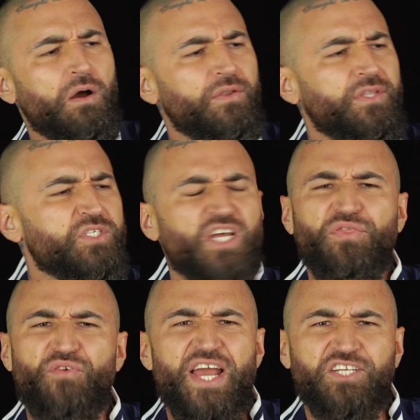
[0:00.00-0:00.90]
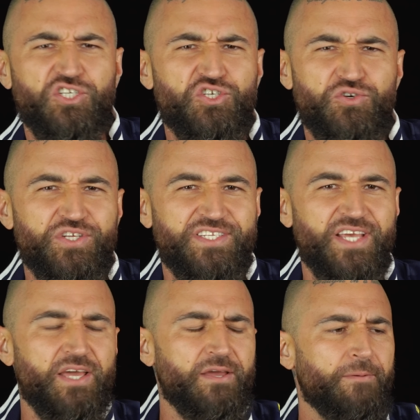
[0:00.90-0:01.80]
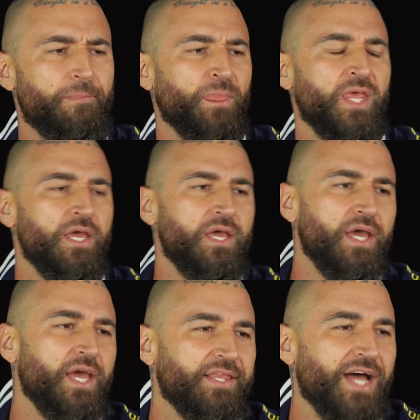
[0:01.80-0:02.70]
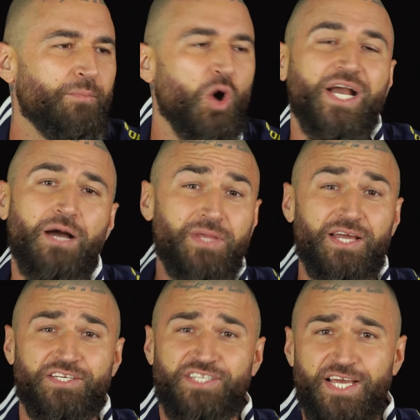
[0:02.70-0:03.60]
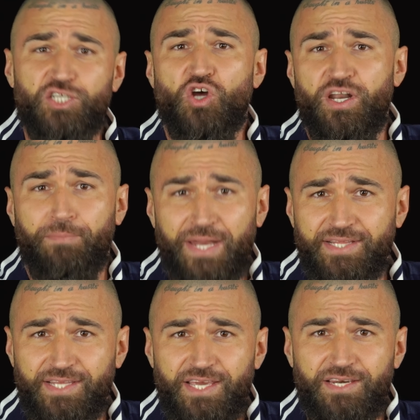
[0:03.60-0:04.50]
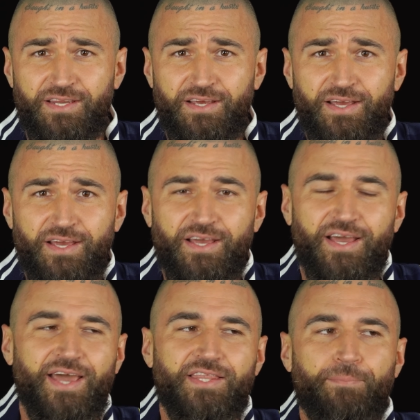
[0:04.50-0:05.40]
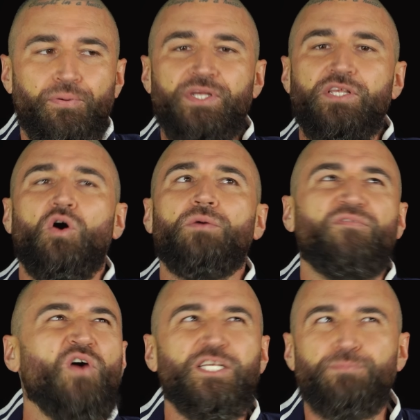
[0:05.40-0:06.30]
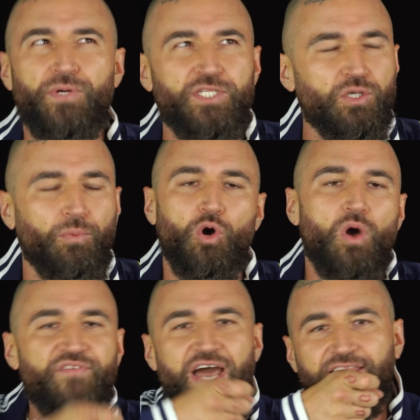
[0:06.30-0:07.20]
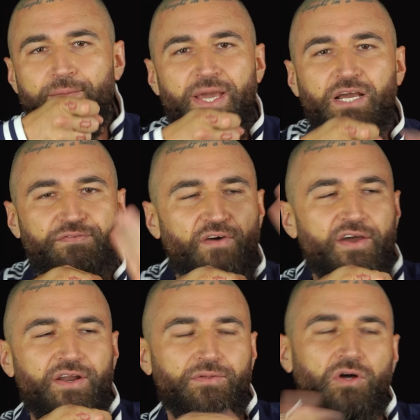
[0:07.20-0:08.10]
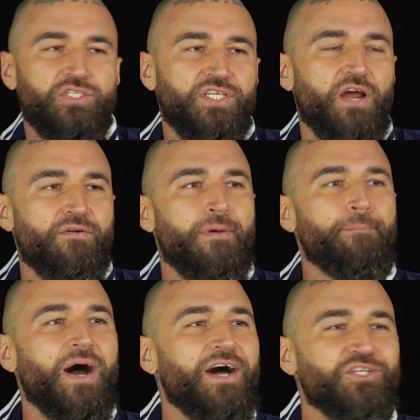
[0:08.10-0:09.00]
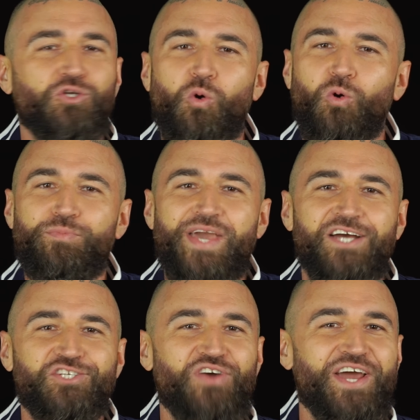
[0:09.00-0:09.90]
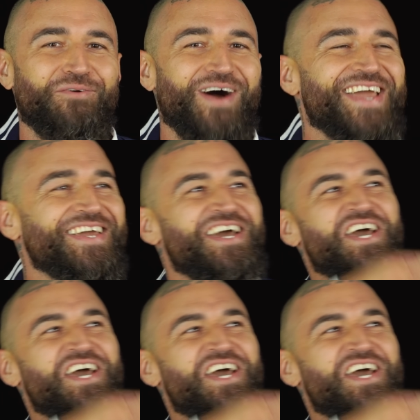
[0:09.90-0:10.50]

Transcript: there was like 300 students there. And I come down the stairs trying to blend in. And the vice principal, whoever had the megaphone, I honestly don't remember, called me out straight away.